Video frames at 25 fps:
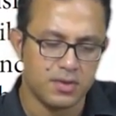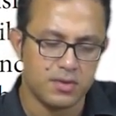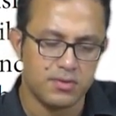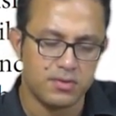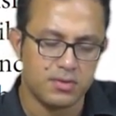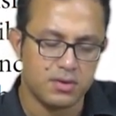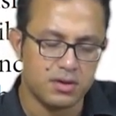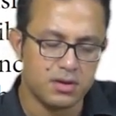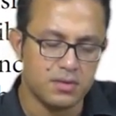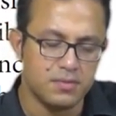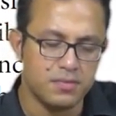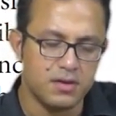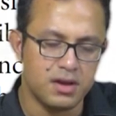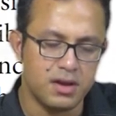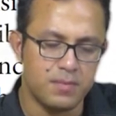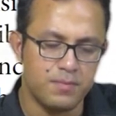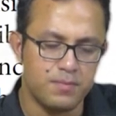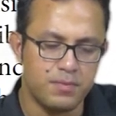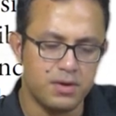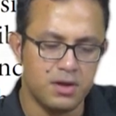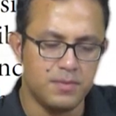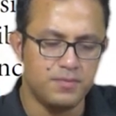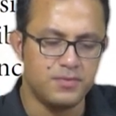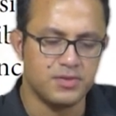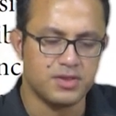something
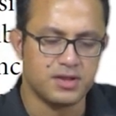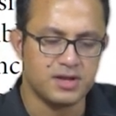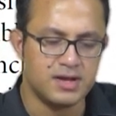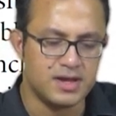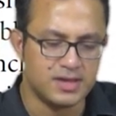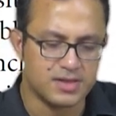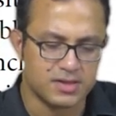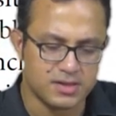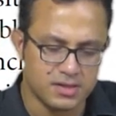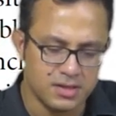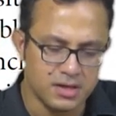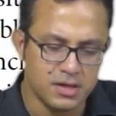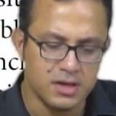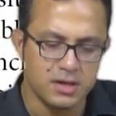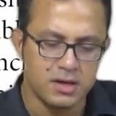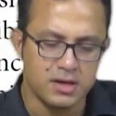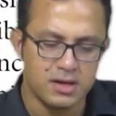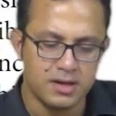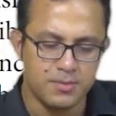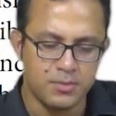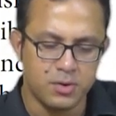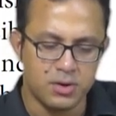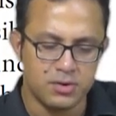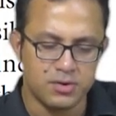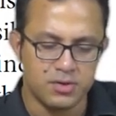completely purposeless
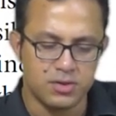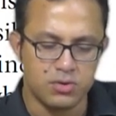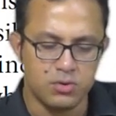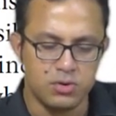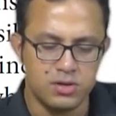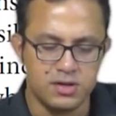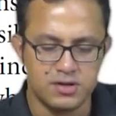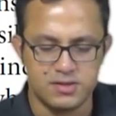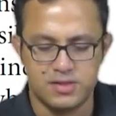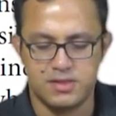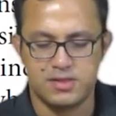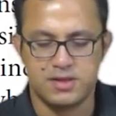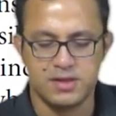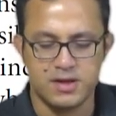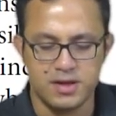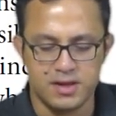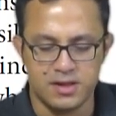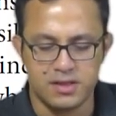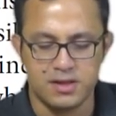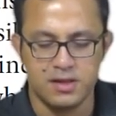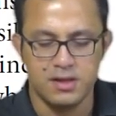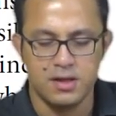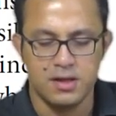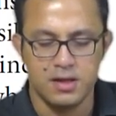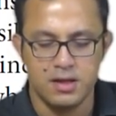about this whole
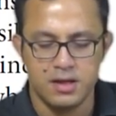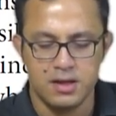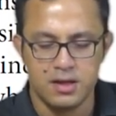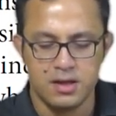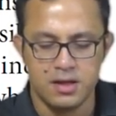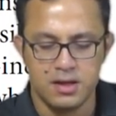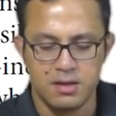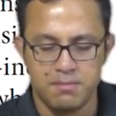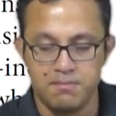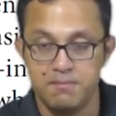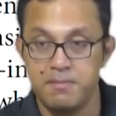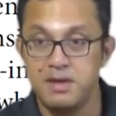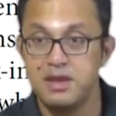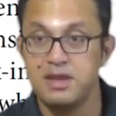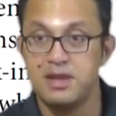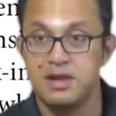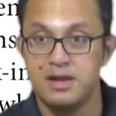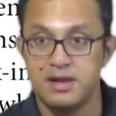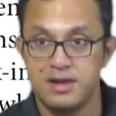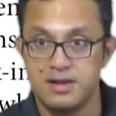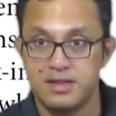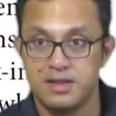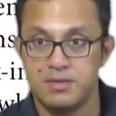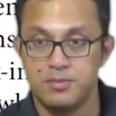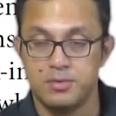exercise,
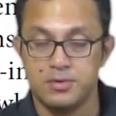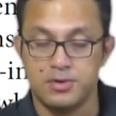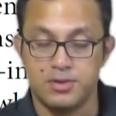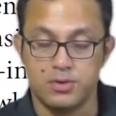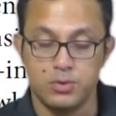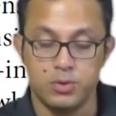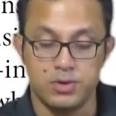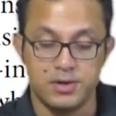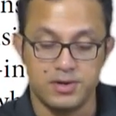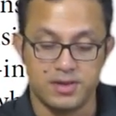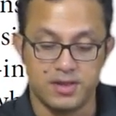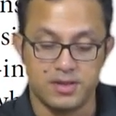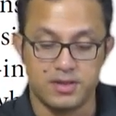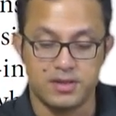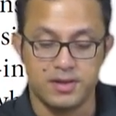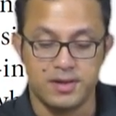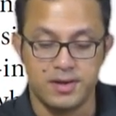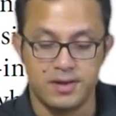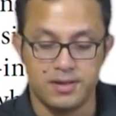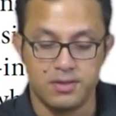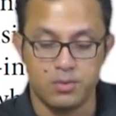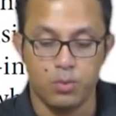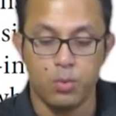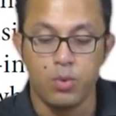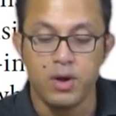meaningless about this whole
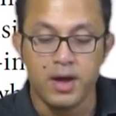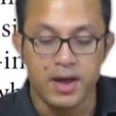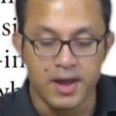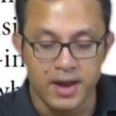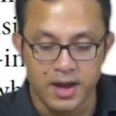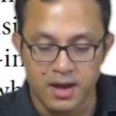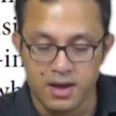exercise.